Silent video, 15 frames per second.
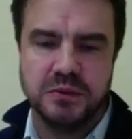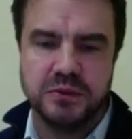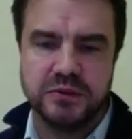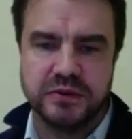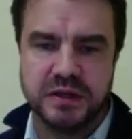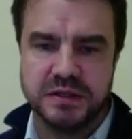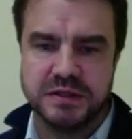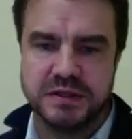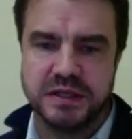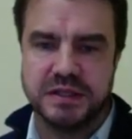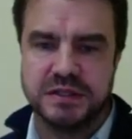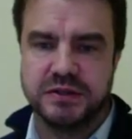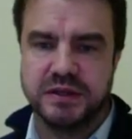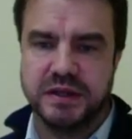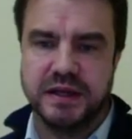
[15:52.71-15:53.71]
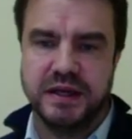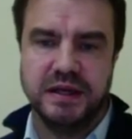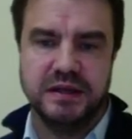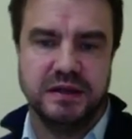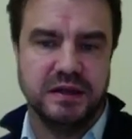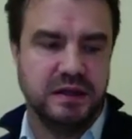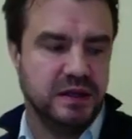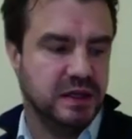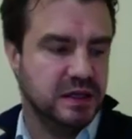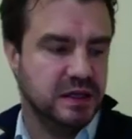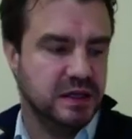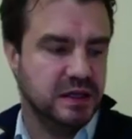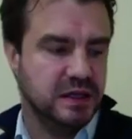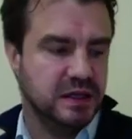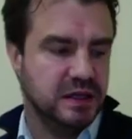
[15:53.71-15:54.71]
the right sense at 18
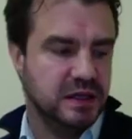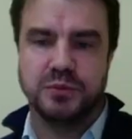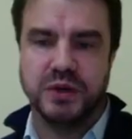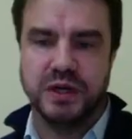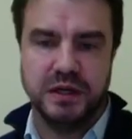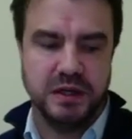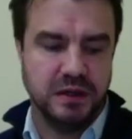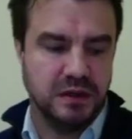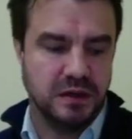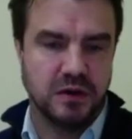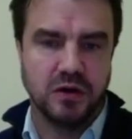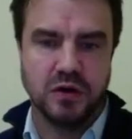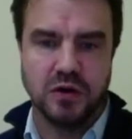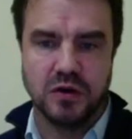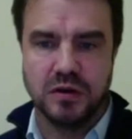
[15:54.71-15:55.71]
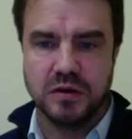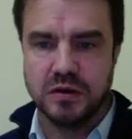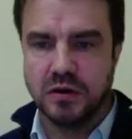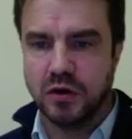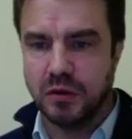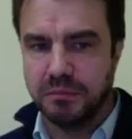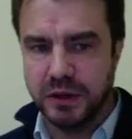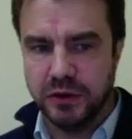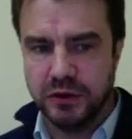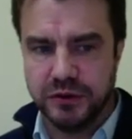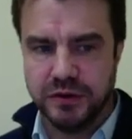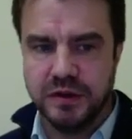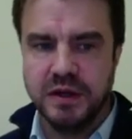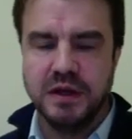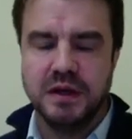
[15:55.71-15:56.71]
years after the wedding or birth,